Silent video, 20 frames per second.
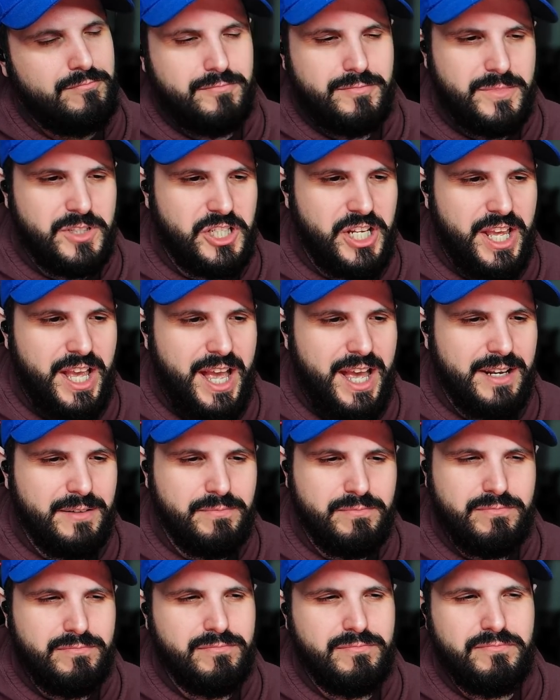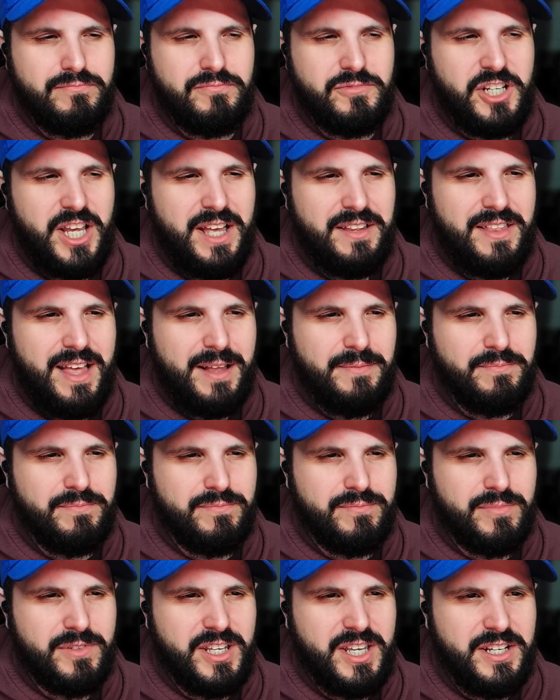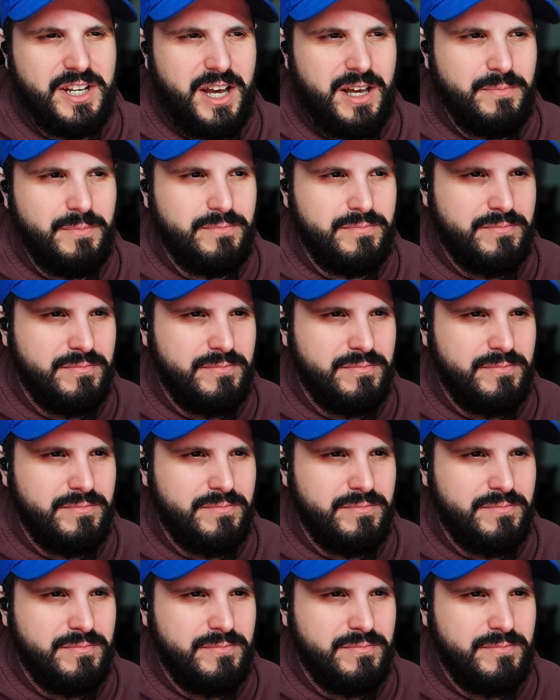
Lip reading: She had that keyed up.